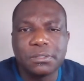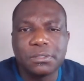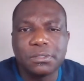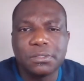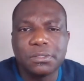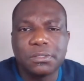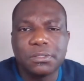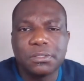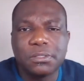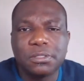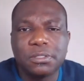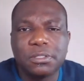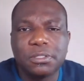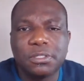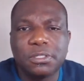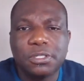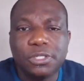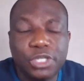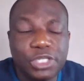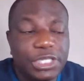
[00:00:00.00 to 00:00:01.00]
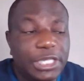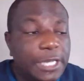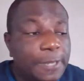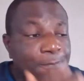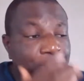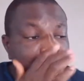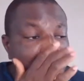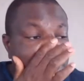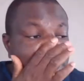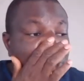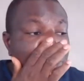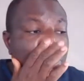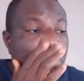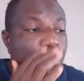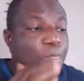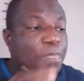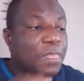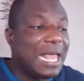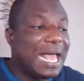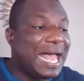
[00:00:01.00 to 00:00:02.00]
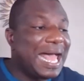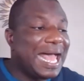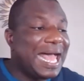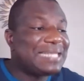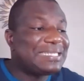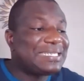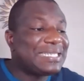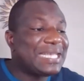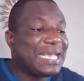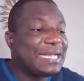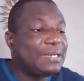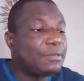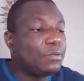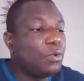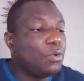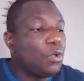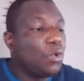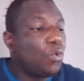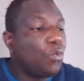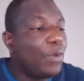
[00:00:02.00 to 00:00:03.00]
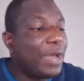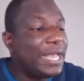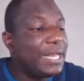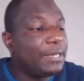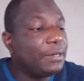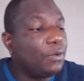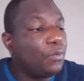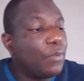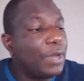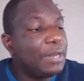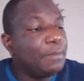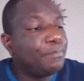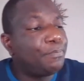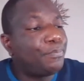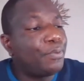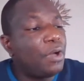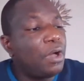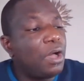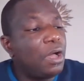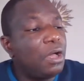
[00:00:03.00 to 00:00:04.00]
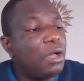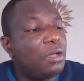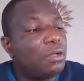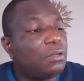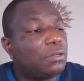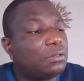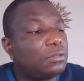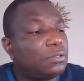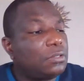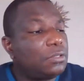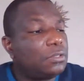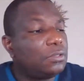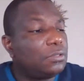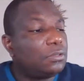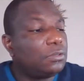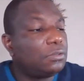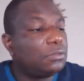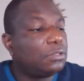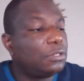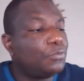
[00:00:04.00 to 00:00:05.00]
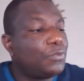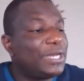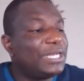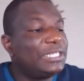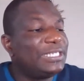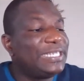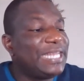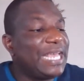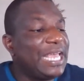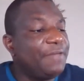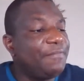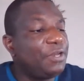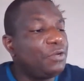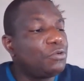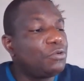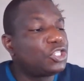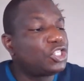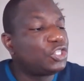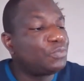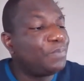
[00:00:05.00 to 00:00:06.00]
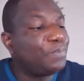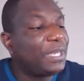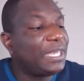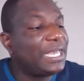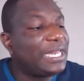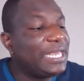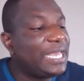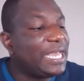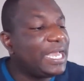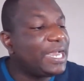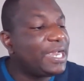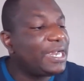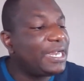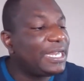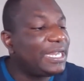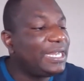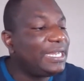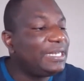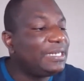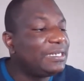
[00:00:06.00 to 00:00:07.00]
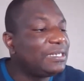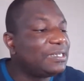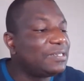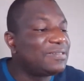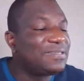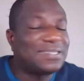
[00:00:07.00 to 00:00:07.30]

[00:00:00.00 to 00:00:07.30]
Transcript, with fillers: You see, so I said when when Paul when David was speaking here in the